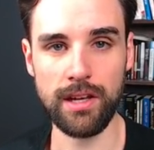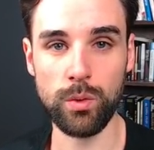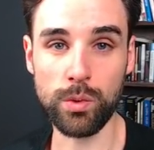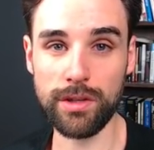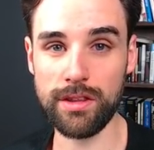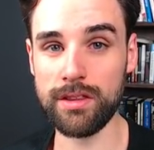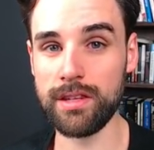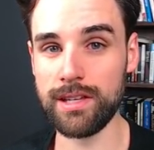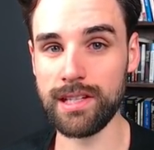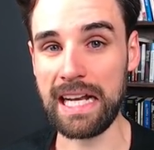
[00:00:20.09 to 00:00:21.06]
What are the
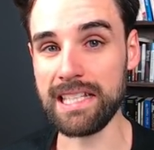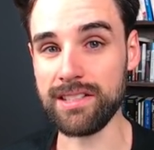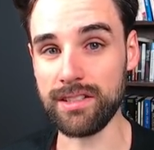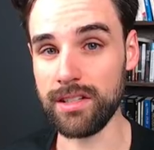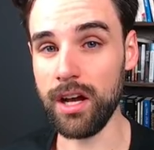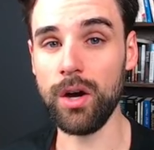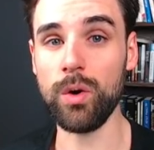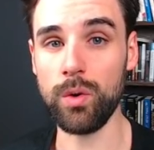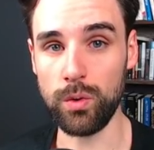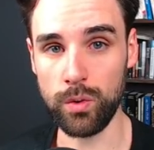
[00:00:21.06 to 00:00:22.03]
things that I need to
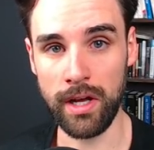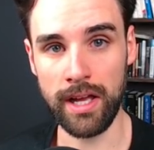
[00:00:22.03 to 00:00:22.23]
know?